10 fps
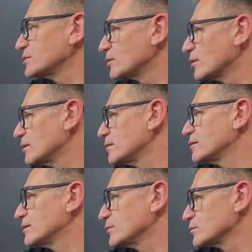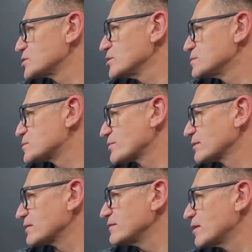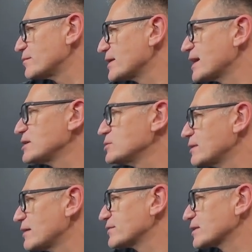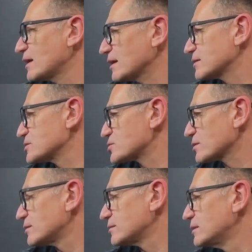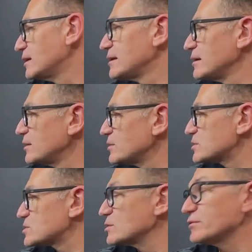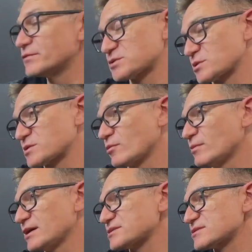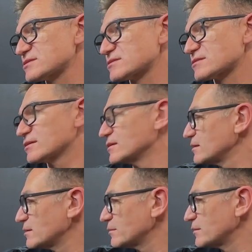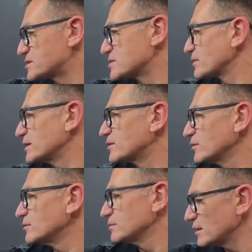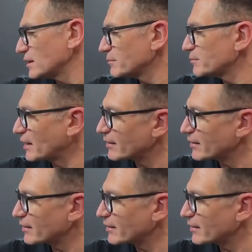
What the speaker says: You got an all-tube spring reverb there. You have the cut control, 2-foot switchable masters, which is really cool. But